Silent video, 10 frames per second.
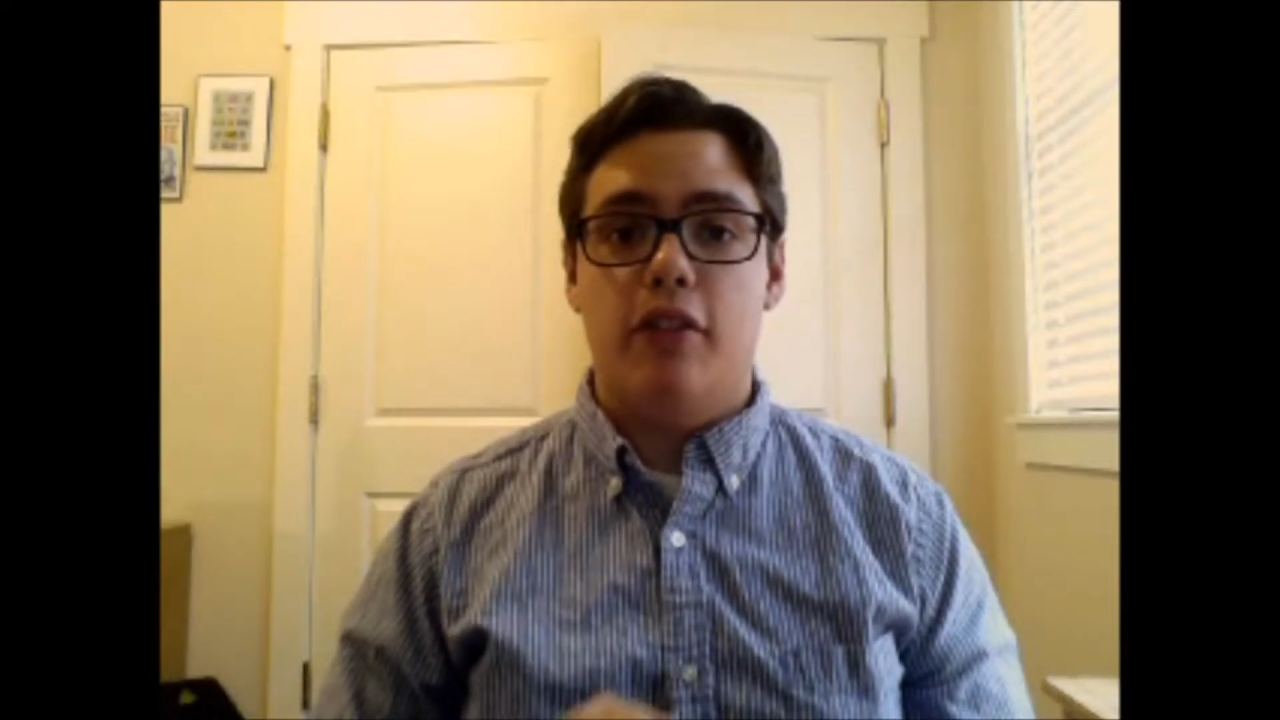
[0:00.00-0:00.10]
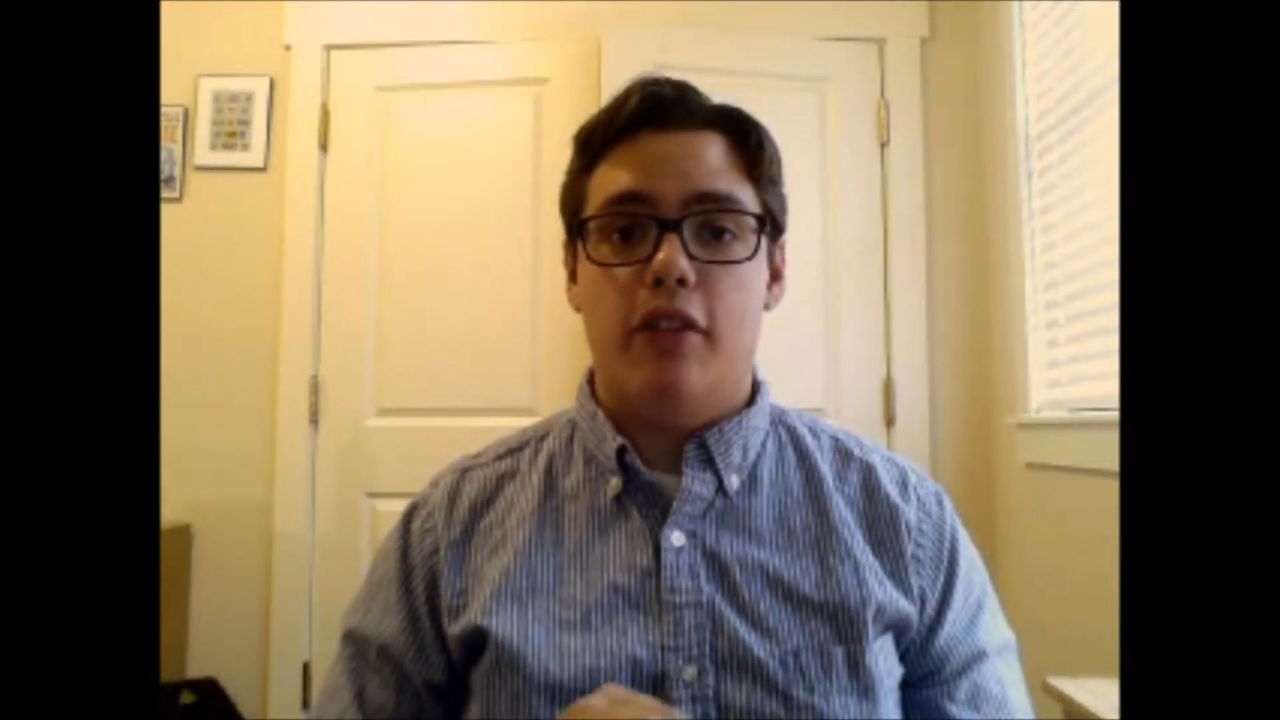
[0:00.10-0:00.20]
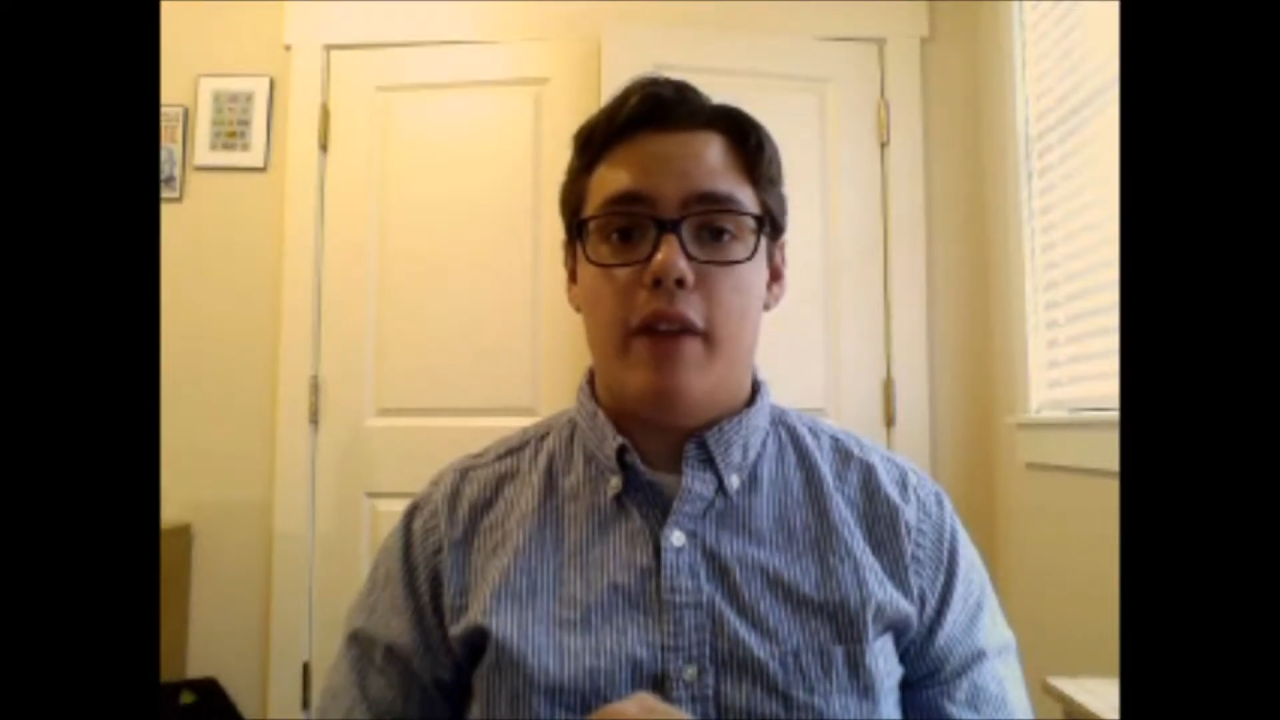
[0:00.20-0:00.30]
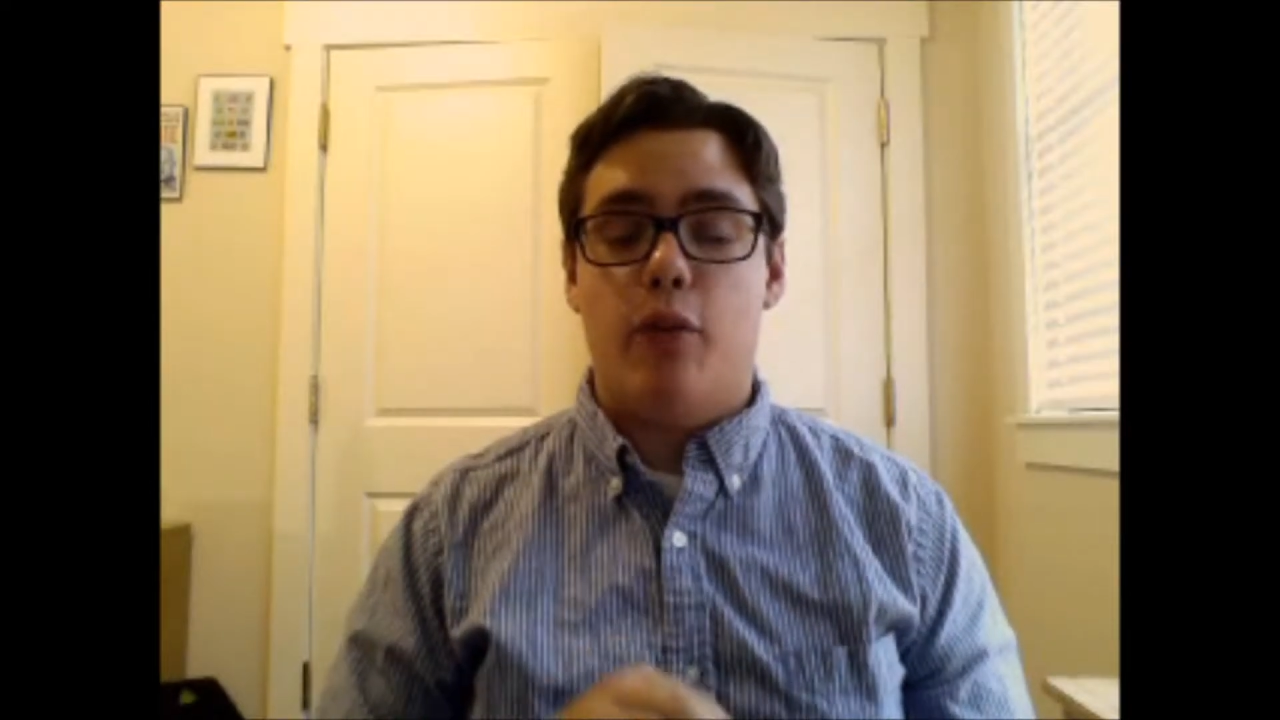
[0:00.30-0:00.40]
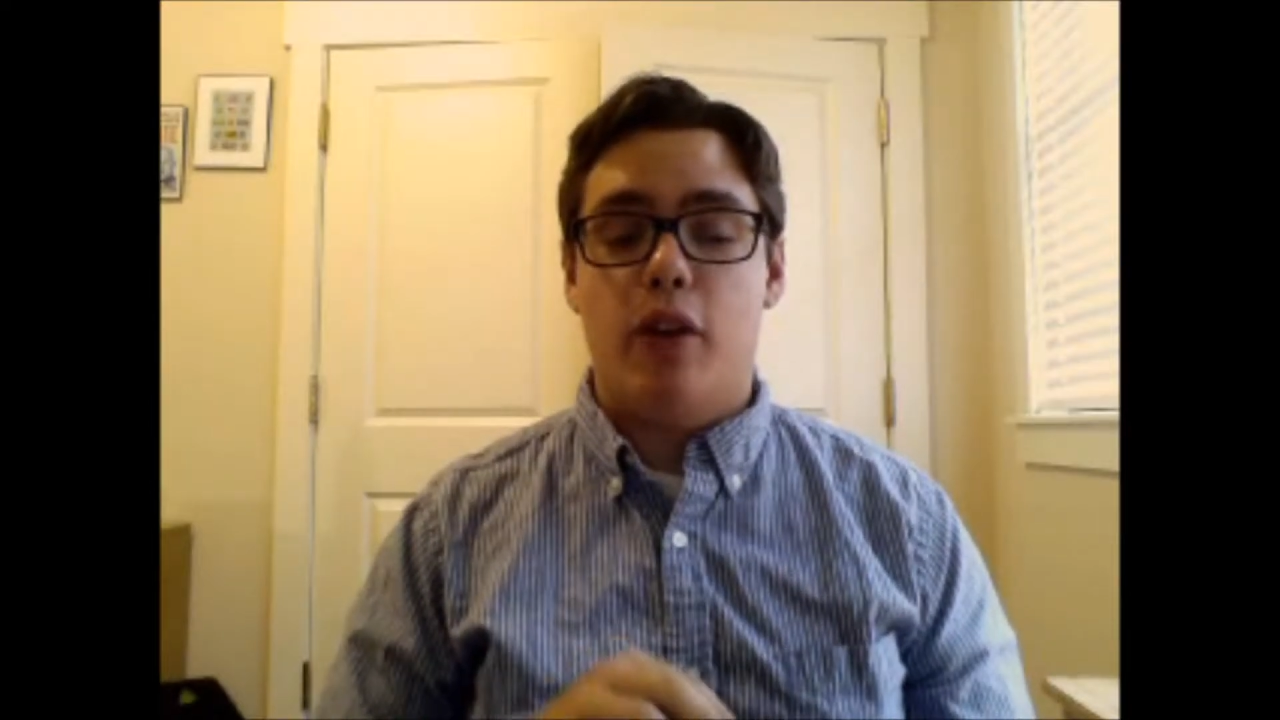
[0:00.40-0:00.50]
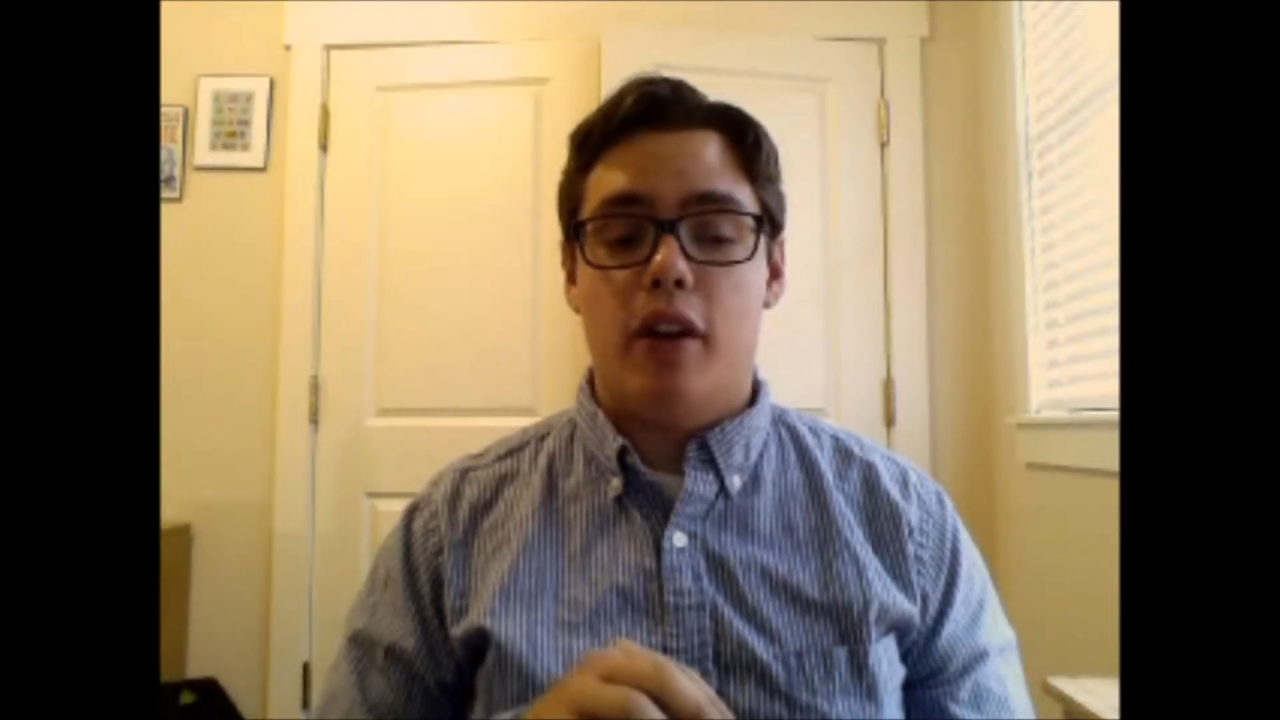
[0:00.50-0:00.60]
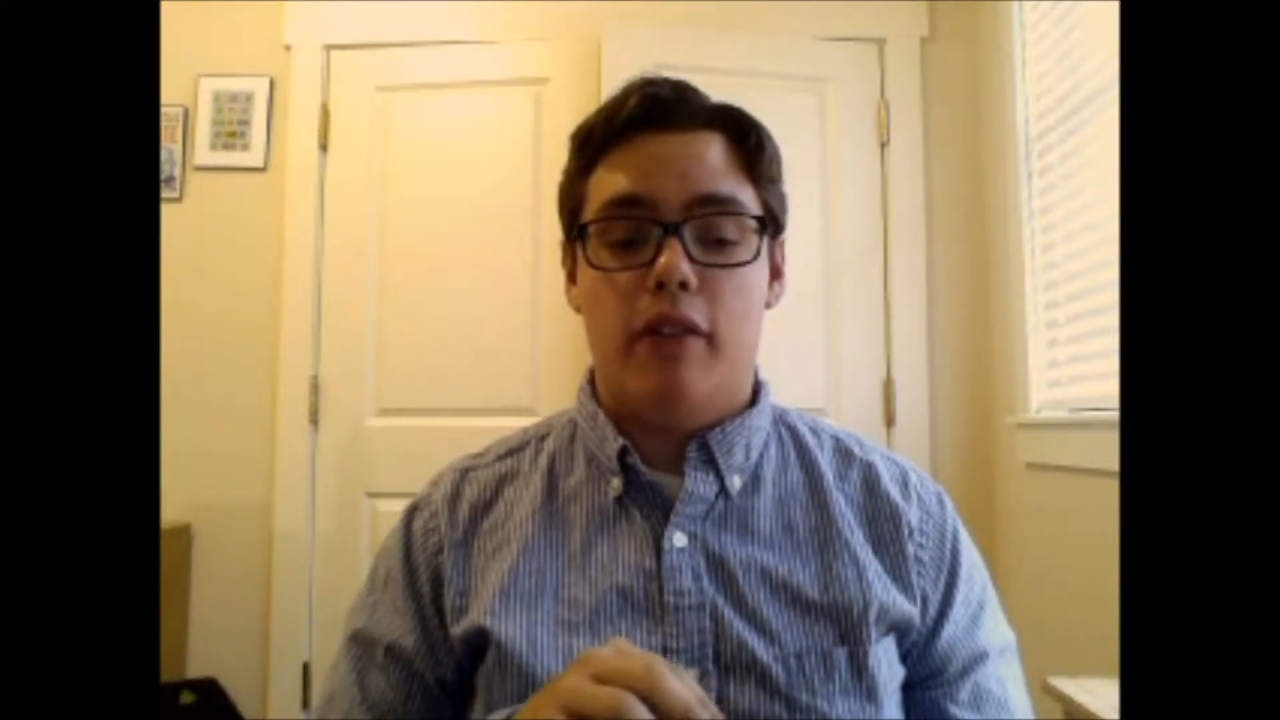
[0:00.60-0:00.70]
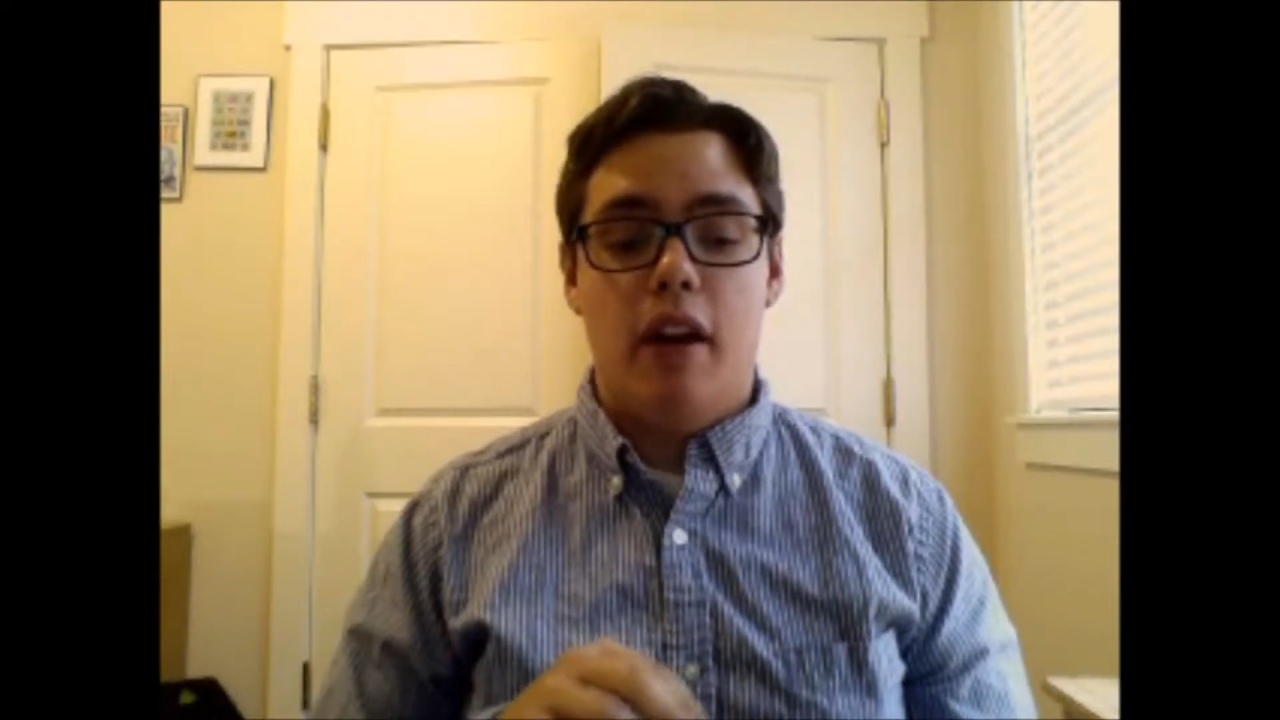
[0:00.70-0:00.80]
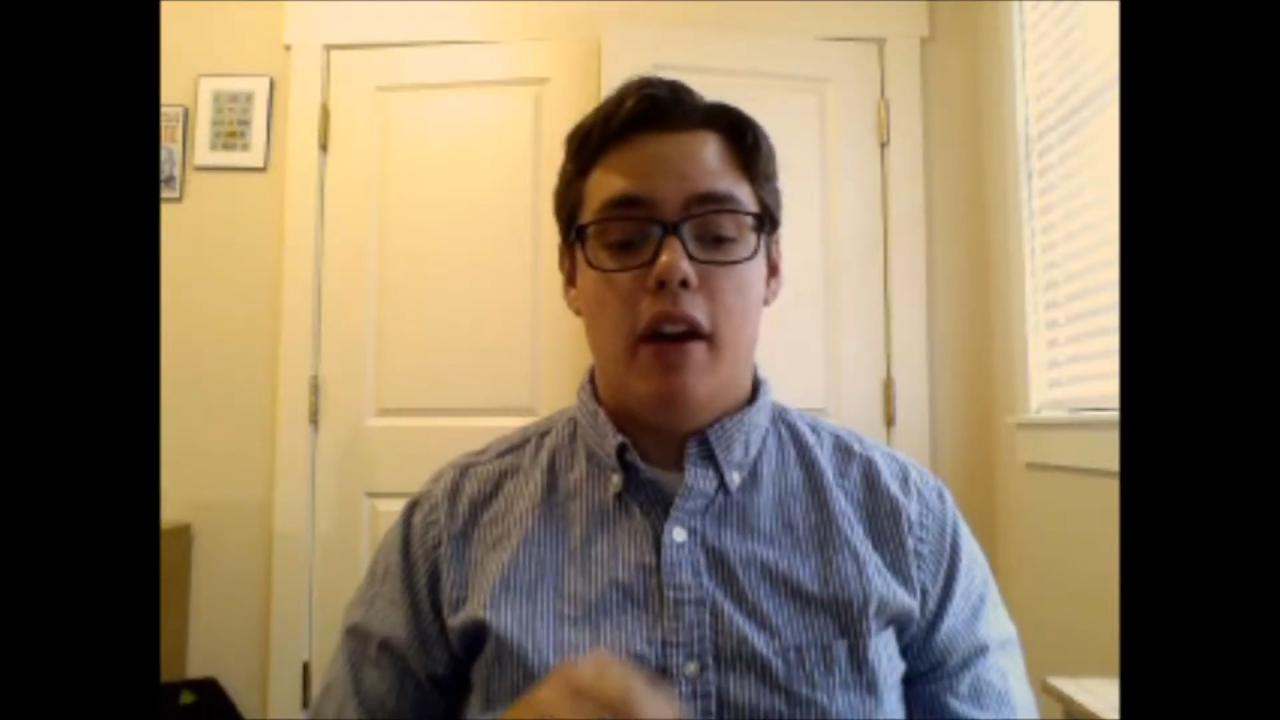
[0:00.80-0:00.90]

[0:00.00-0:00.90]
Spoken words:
and you have a way of